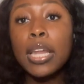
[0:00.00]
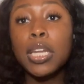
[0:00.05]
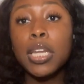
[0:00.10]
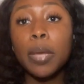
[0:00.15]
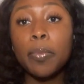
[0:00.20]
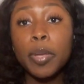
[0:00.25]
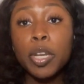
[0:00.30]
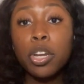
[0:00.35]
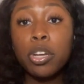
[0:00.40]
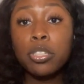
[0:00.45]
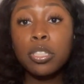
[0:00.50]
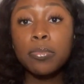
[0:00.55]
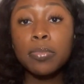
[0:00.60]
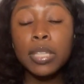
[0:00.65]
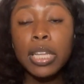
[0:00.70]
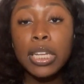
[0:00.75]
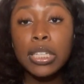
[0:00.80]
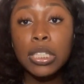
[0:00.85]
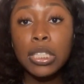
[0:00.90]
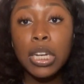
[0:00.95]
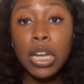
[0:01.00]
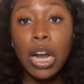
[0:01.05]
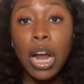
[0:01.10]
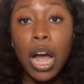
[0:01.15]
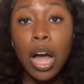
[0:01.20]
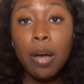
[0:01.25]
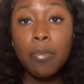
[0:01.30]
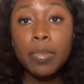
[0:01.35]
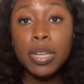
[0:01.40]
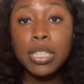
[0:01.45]
Let me know some things in the
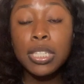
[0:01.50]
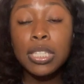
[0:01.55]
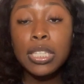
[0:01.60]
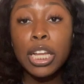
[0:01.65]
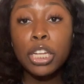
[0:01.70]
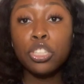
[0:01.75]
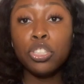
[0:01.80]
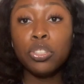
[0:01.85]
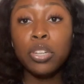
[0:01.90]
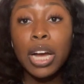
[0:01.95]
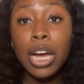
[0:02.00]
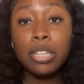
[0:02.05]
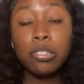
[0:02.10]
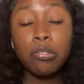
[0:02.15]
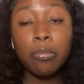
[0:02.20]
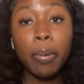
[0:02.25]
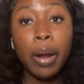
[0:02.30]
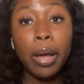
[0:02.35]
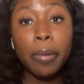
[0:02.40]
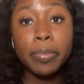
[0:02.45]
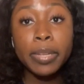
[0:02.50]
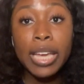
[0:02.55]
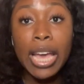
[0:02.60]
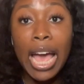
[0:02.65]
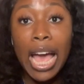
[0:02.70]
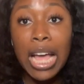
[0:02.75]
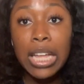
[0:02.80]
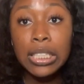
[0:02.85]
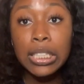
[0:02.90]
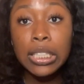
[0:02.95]
comments that you guys will probably
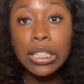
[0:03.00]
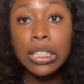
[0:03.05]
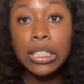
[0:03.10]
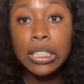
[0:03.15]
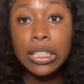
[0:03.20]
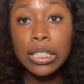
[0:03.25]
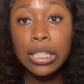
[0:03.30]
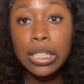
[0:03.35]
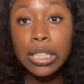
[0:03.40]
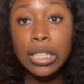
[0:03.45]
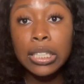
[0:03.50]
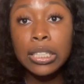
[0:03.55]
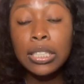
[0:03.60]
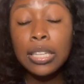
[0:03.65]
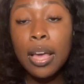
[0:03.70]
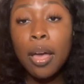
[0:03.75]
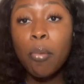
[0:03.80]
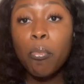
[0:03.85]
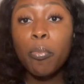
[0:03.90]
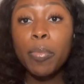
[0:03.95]
add to this list,